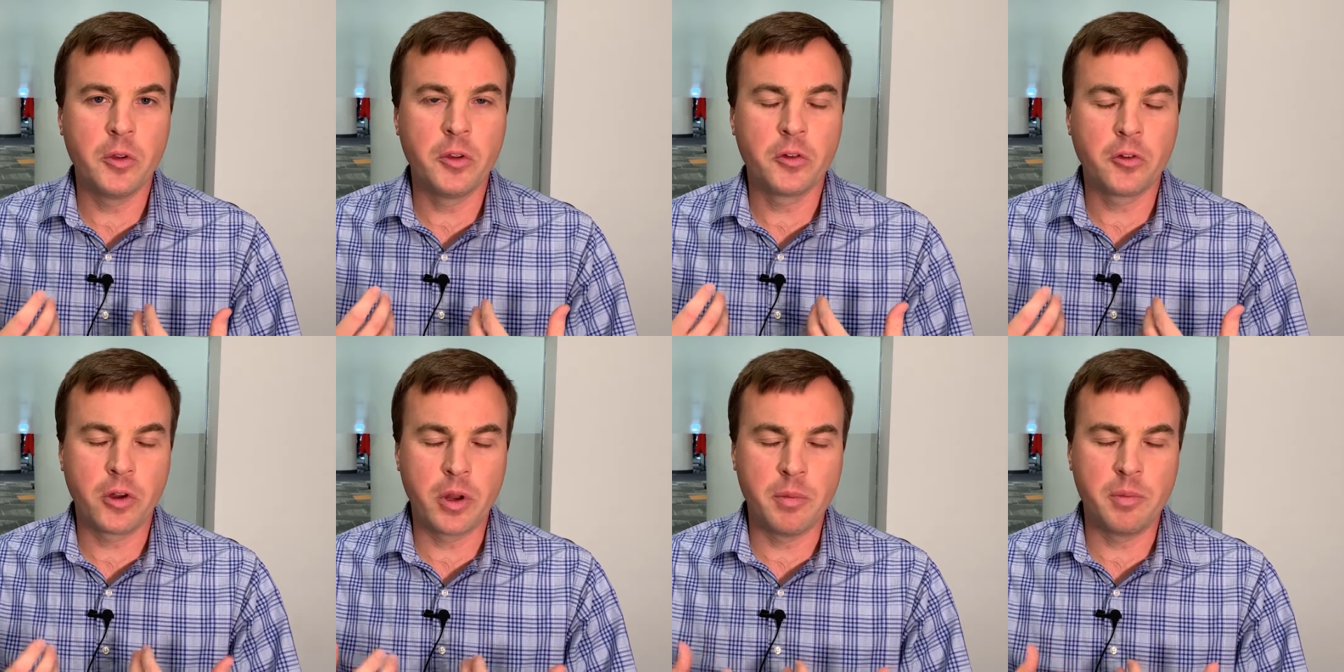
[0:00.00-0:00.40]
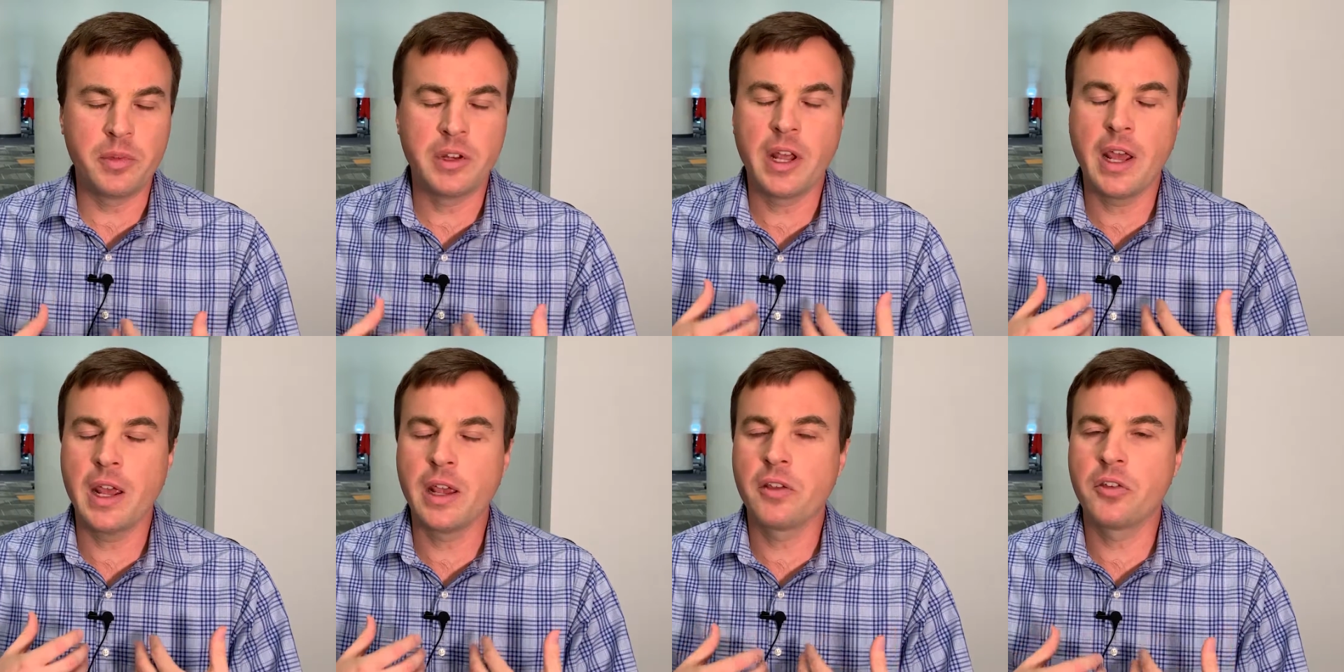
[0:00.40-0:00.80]
stream
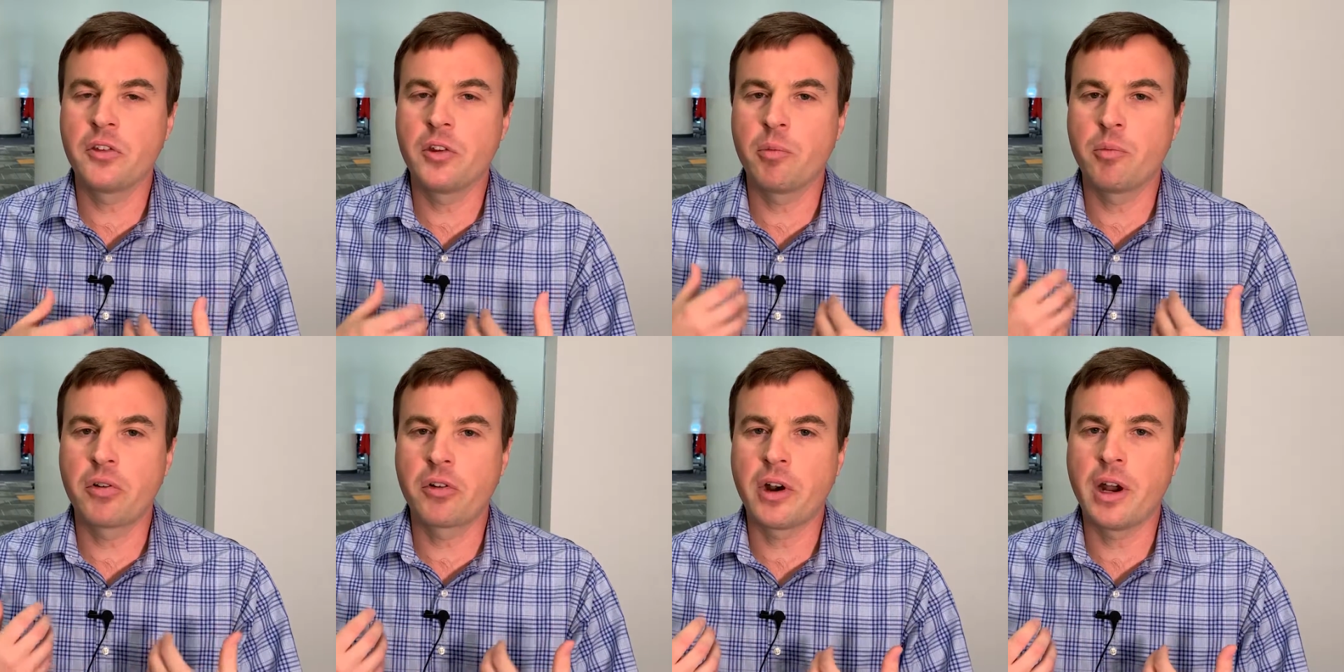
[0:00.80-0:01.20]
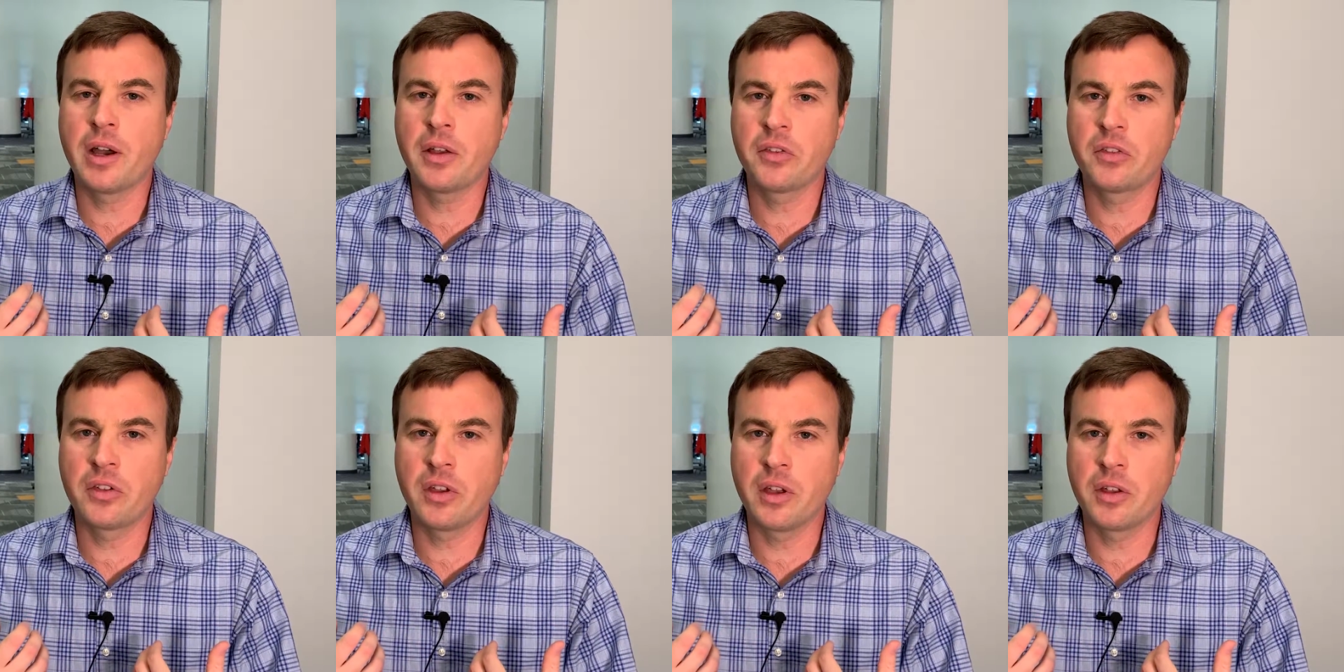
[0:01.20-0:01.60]
takes to
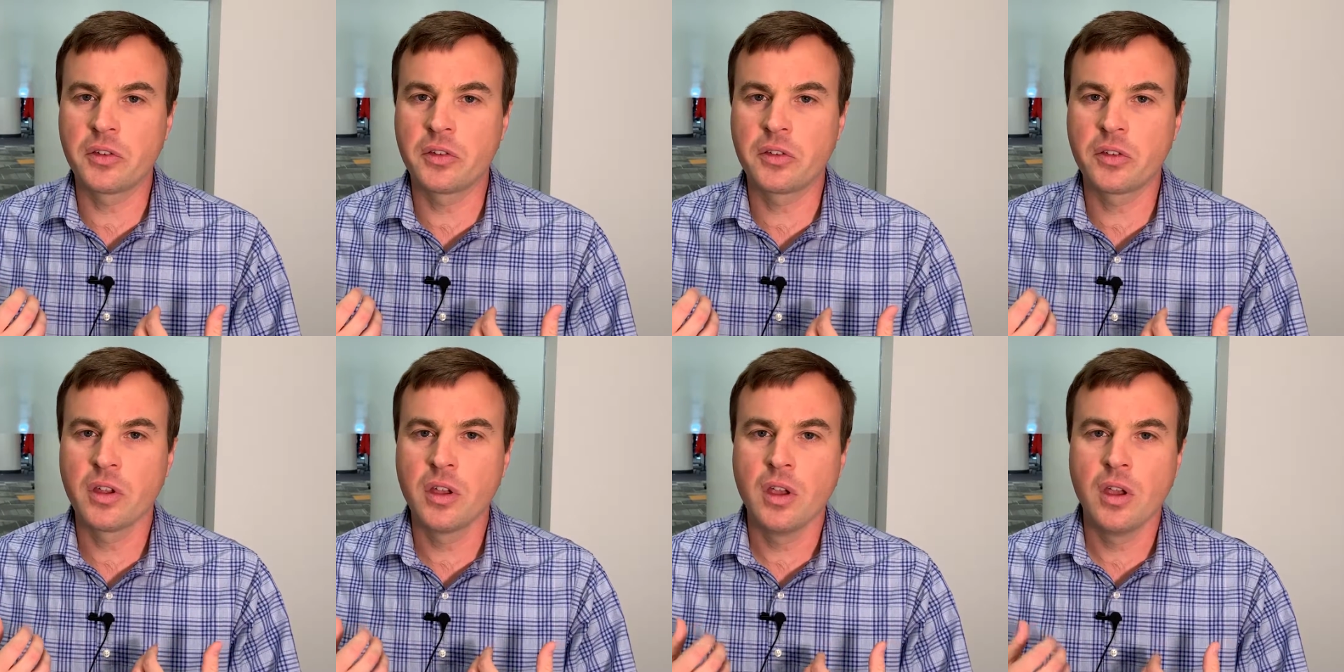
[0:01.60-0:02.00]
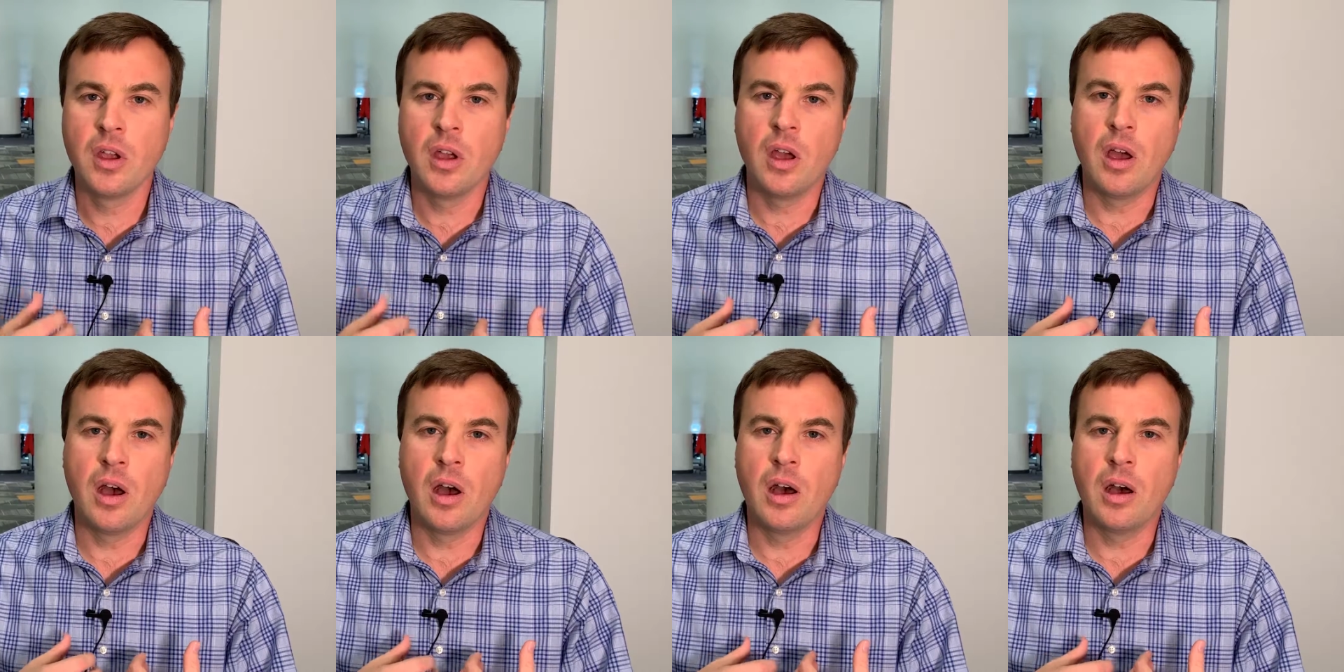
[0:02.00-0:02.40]
process
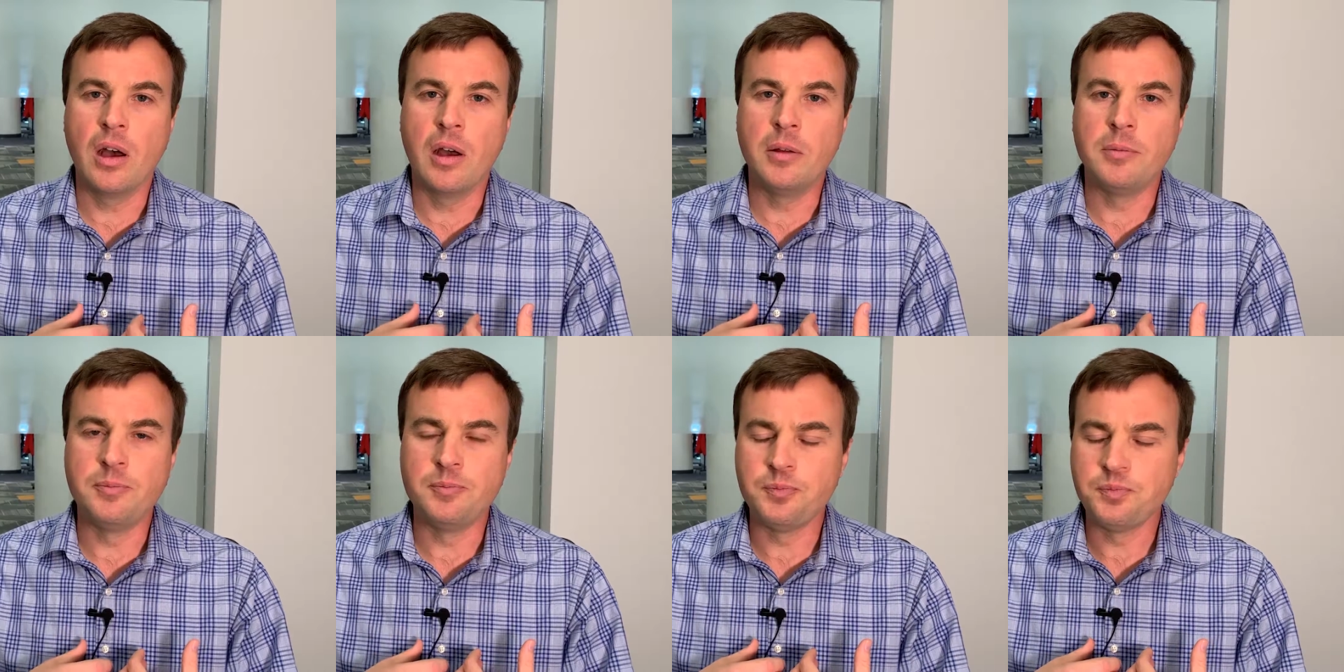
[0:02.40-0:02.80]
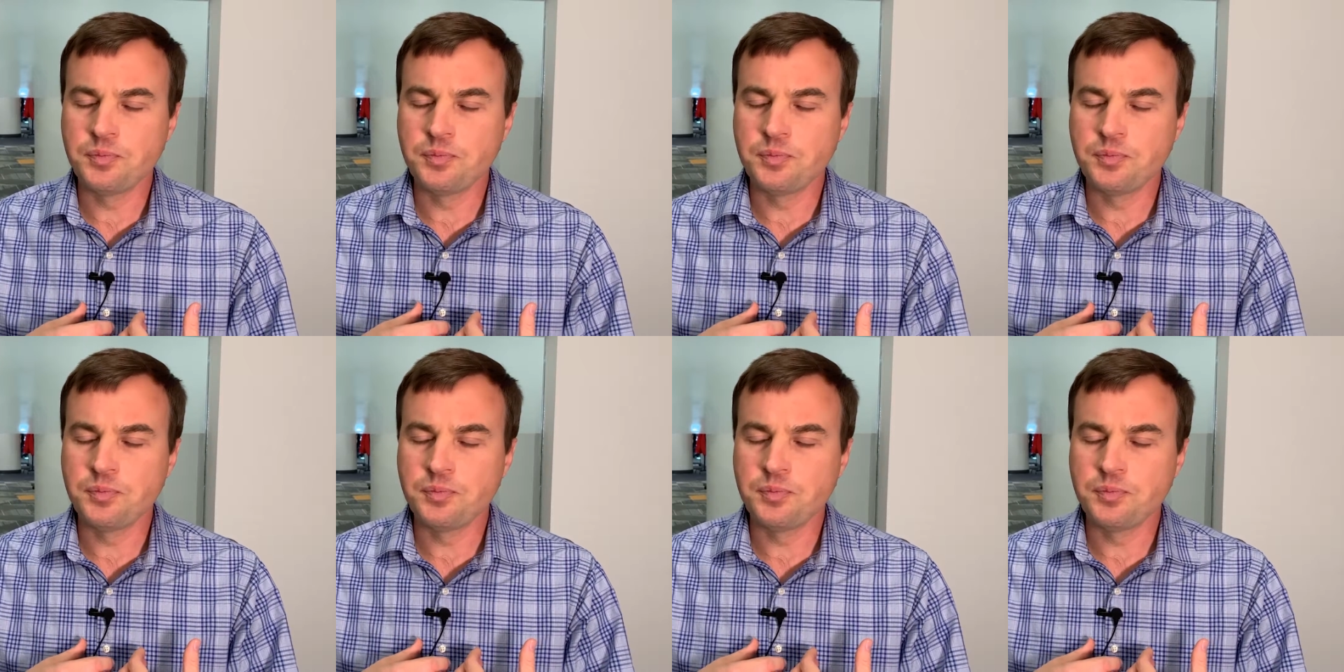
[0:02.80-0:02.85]
uh,